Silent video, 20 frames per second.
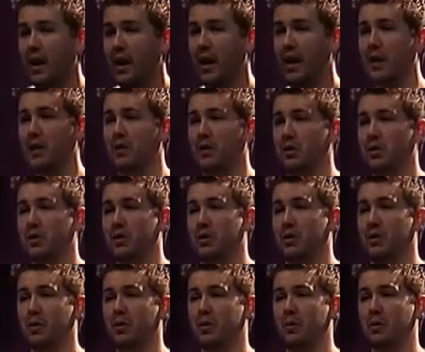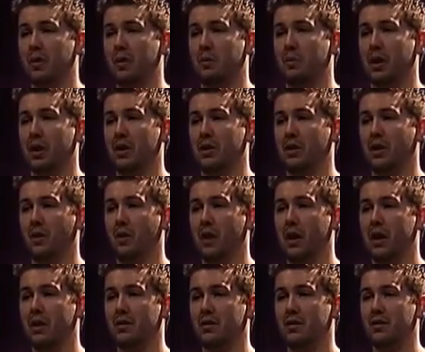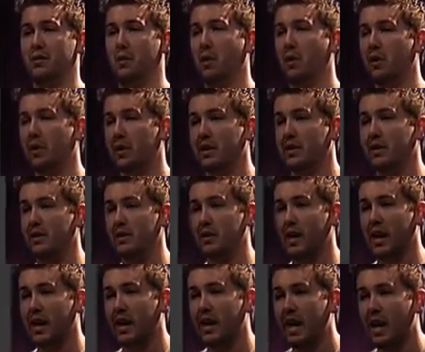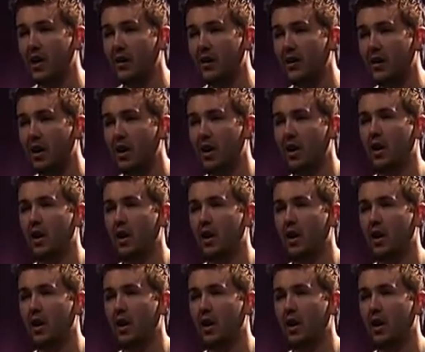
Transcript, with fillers: And if you choose to pedal your way to Portland to check it out,